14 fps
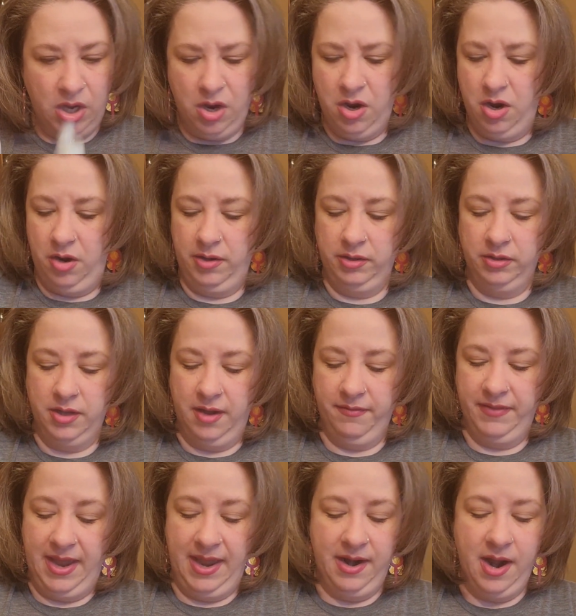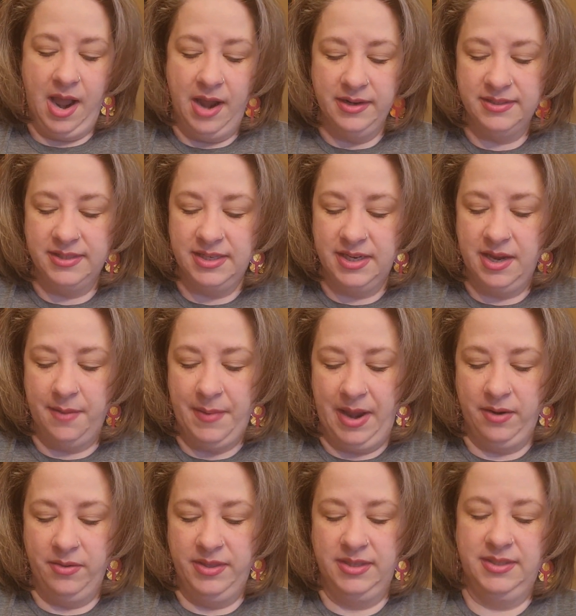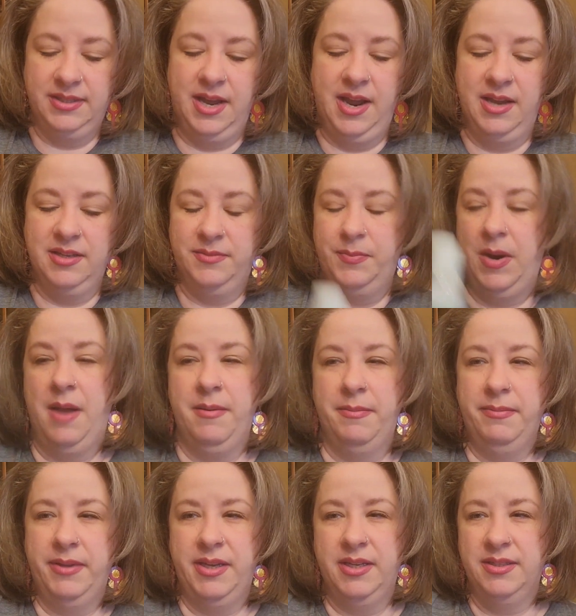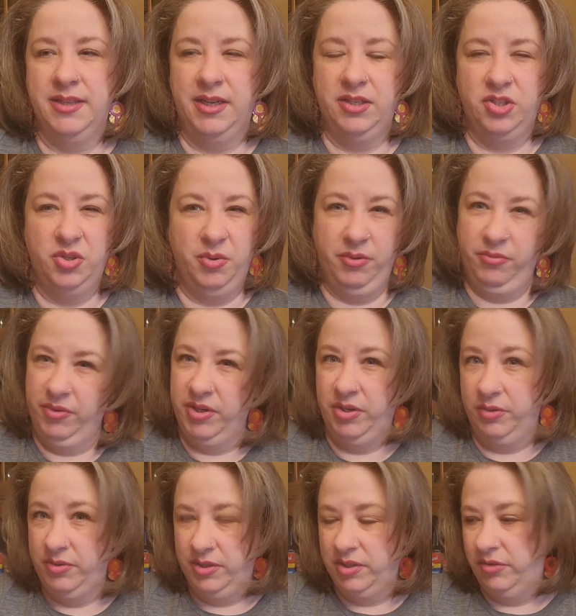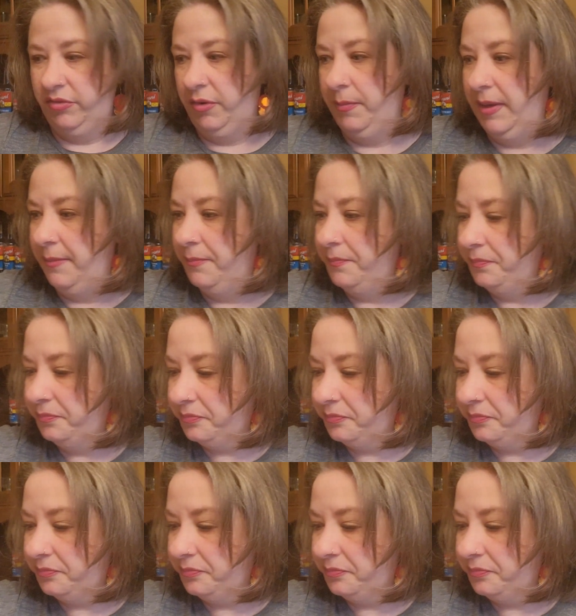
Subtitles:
Oh, love that. And honestly, a bottle this size probably is like 2 or 3 uses for me.